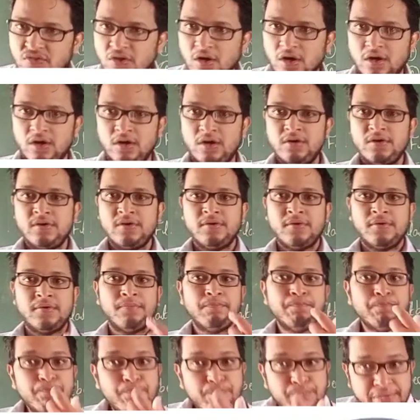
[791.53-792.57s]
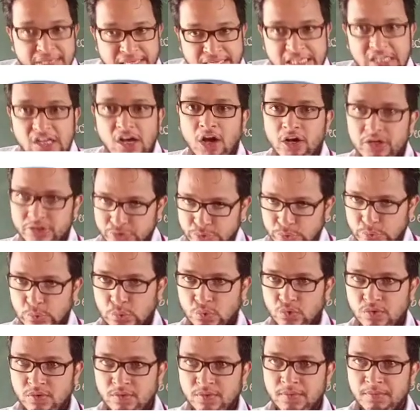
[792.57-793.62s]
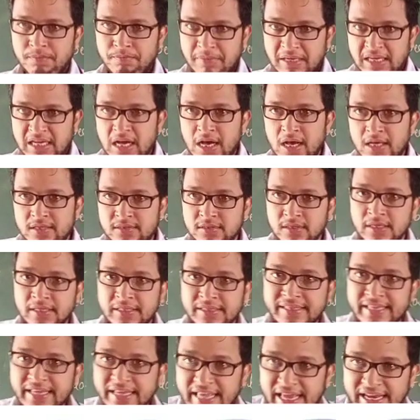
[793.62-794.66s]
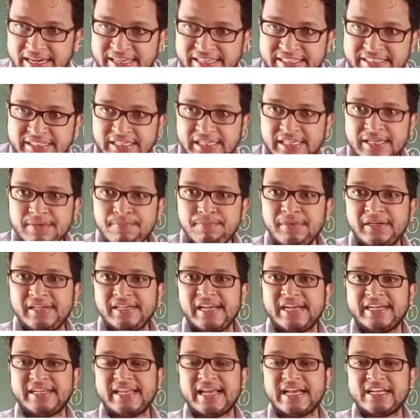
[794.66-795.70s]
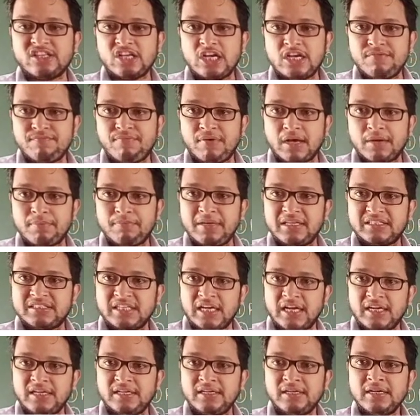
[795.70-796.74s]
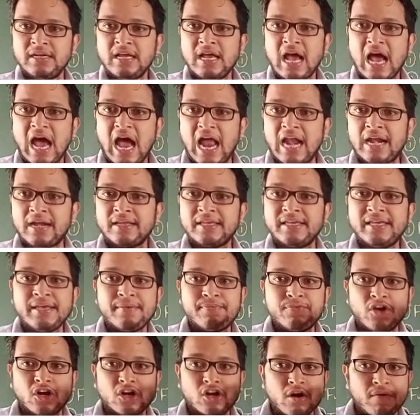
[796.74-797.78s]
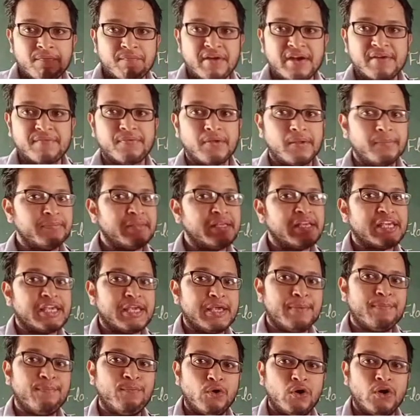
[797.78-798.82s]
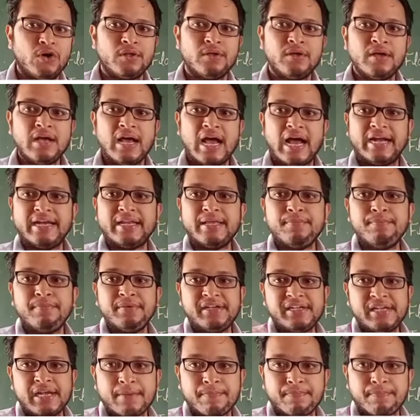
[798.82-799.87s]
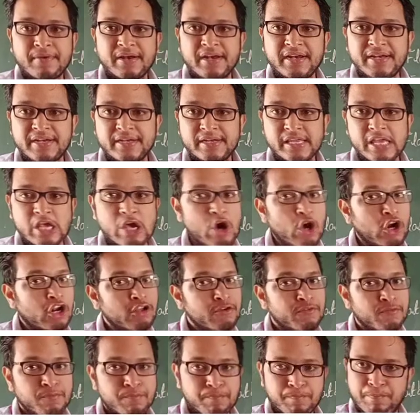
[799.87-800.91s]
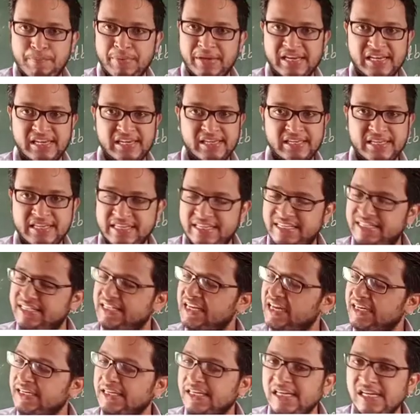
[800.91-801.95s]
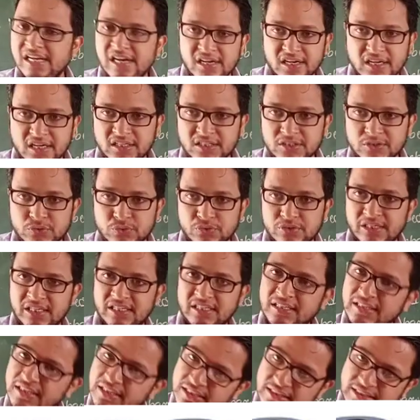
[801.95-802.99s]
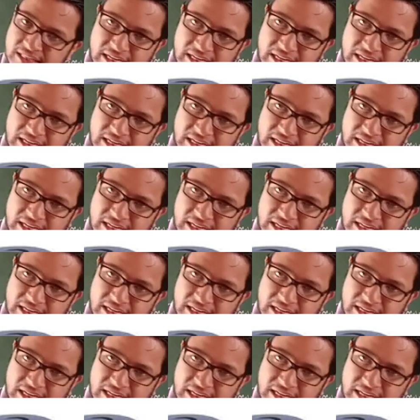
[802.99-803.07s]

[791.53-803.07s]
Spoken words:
the bill also. Because they can easily immediately take the information and give the command from the keyboard and immediately print your bill. Is that clear on the student? Is